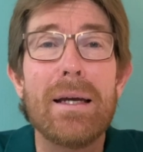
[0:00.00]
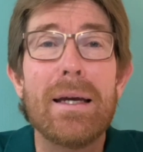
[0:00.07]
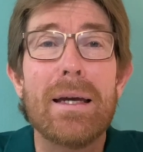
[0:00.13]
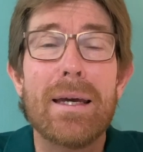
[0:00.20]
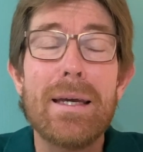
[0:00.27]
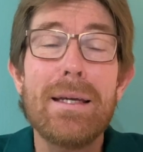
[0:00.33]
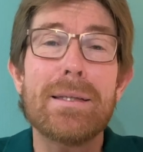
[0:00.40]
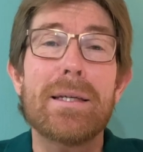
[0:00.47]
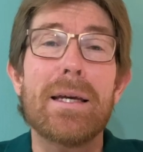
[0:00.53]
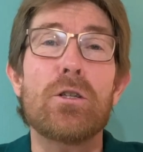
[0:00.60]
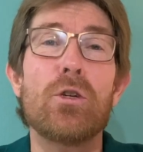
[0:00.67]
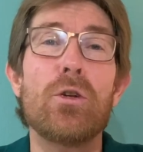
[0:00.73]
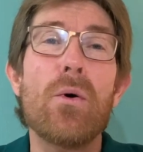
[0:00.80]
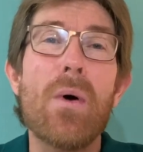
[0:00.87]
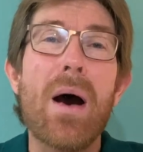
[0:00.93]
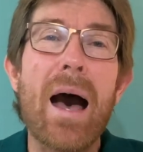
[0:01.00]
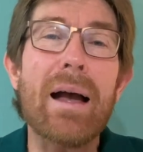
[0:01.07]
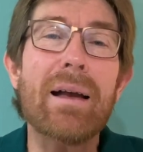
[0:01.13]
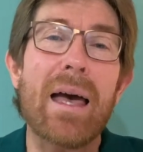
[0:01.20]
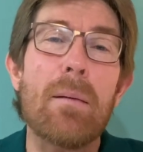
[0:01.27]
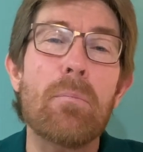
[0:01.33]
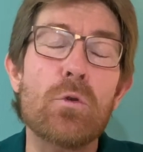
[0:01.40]
he said, You know, I
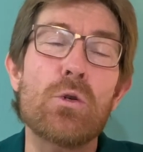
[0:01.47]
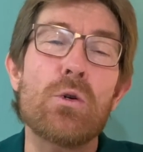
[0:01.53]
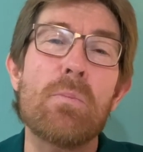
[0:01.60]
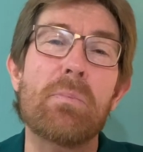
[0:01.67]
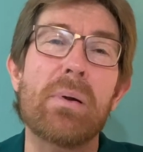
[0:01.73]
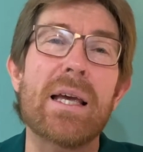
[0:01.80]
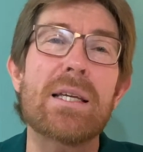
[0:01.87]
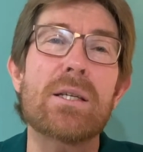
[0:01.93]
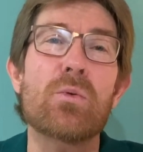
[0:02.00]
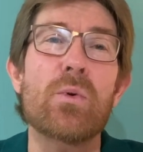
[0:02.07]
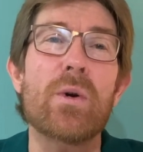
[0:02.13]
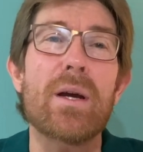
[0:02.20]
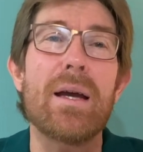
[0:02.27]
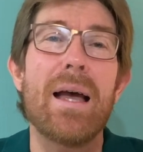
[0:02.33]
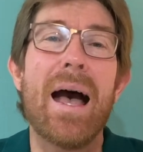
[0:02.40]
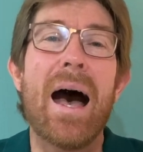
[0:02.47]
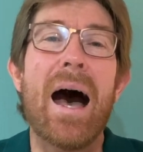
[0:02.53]
come to a place where